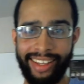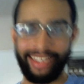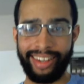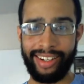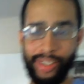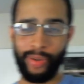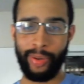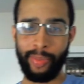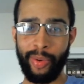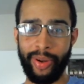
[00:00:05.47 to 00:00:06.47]
It is
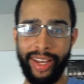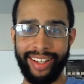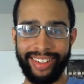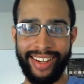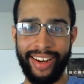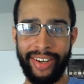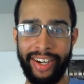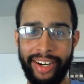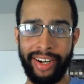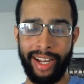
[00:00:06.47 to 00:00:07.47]
your boy Alexander
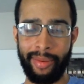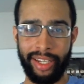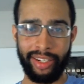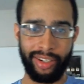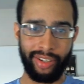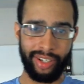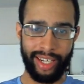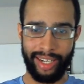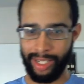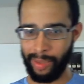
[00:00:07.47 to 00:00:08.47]
here, coming to just
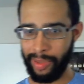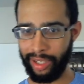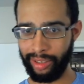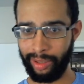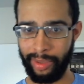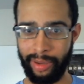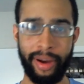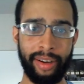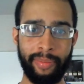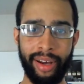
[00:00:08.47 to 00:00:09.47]
kind of speak a little bit
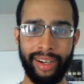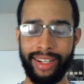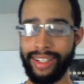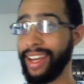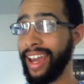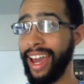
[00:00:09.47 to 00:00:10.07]
about abundance.